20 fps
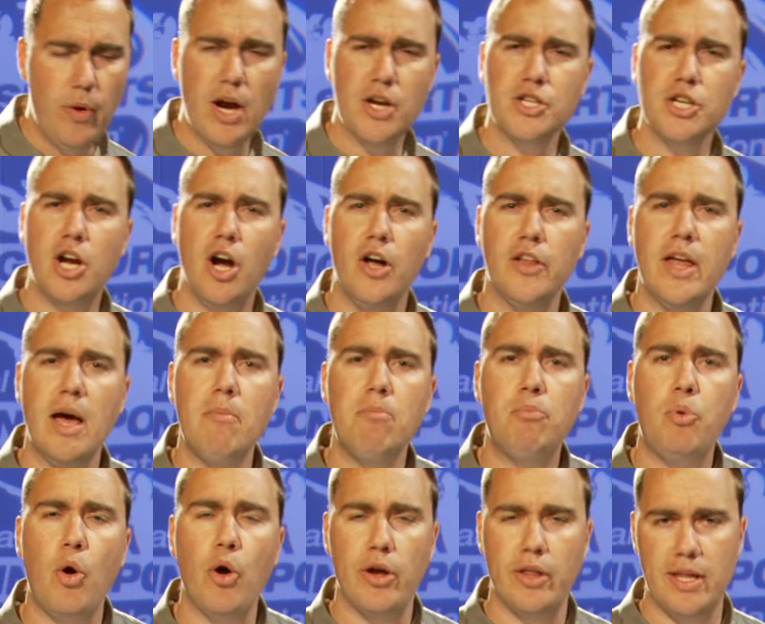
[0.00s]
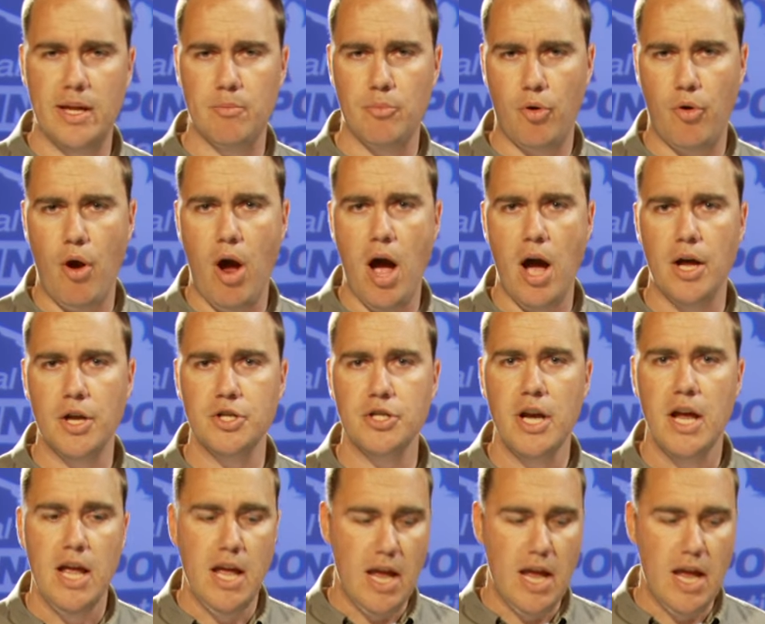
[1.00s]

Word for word: We actually call that boiling mirage.